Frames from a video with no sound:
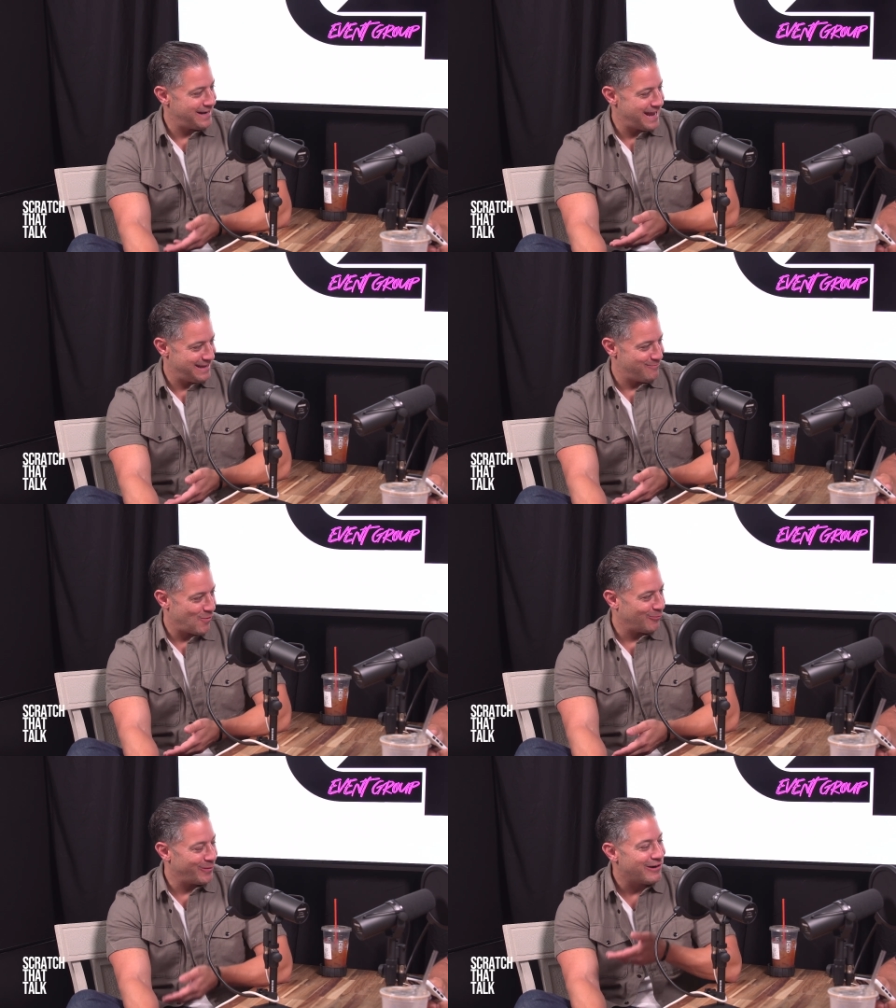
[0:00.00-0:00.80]

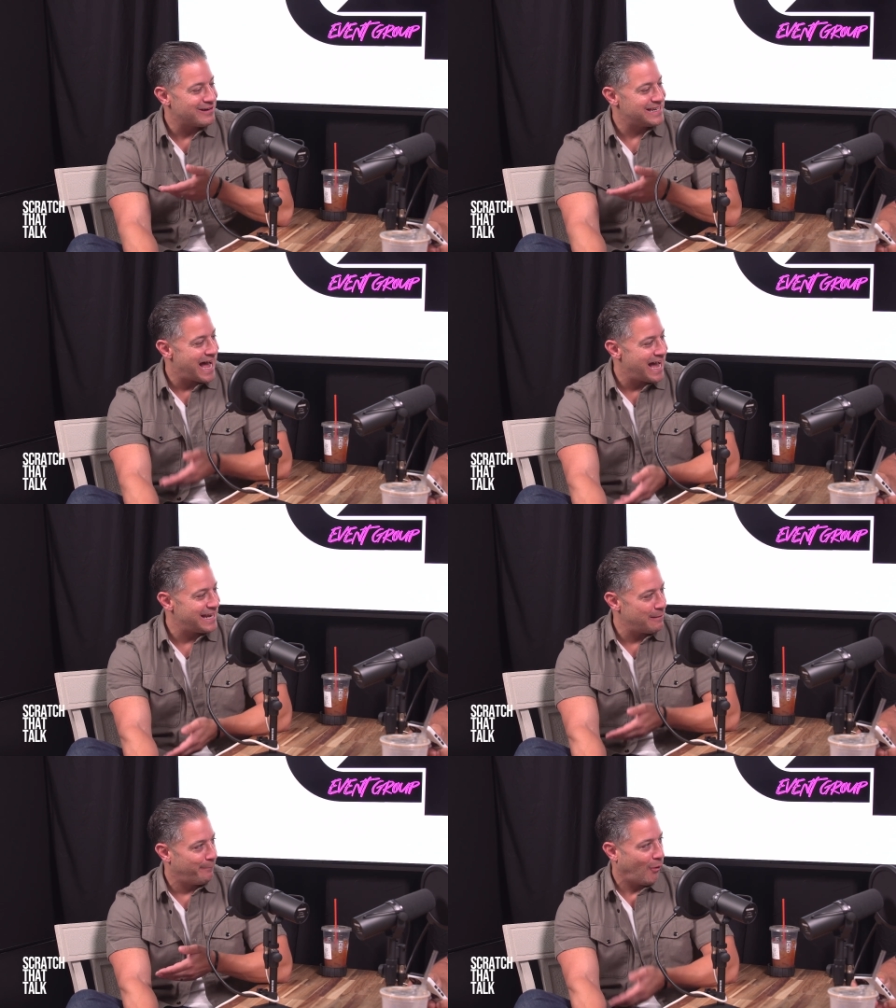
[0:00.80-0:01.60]
anymore. We are not
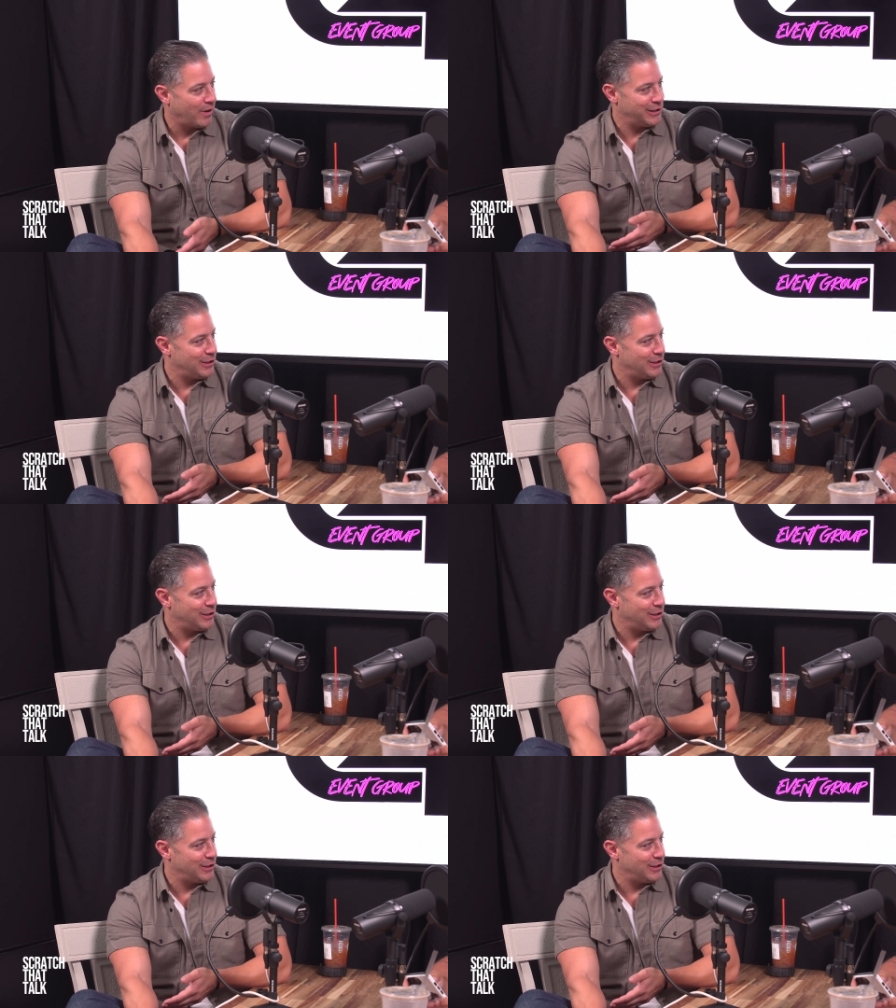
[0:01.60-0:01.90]
important.